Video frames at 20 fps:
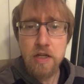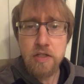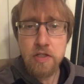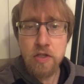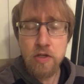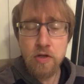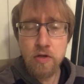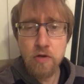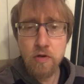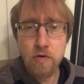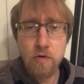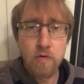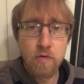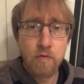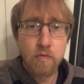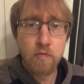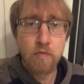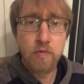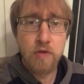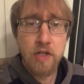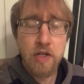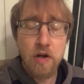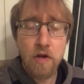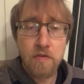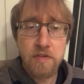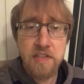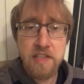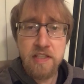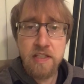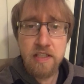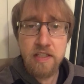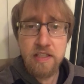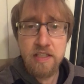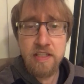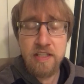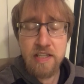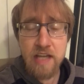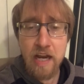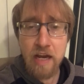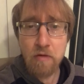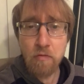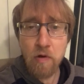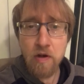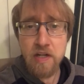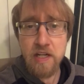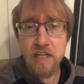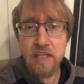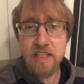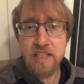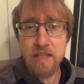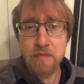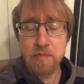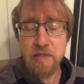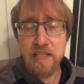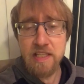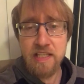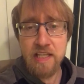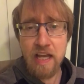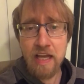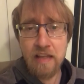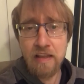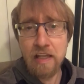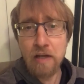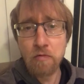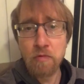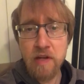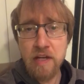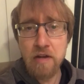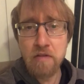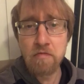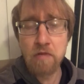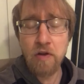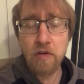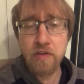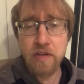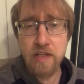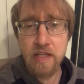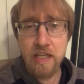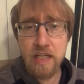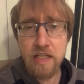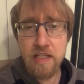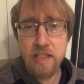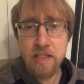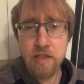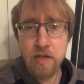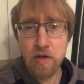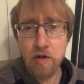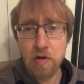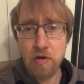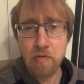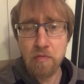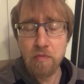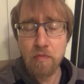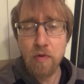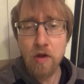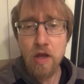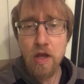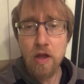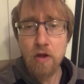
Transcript: to, you know, say what needs to be said, that we really need some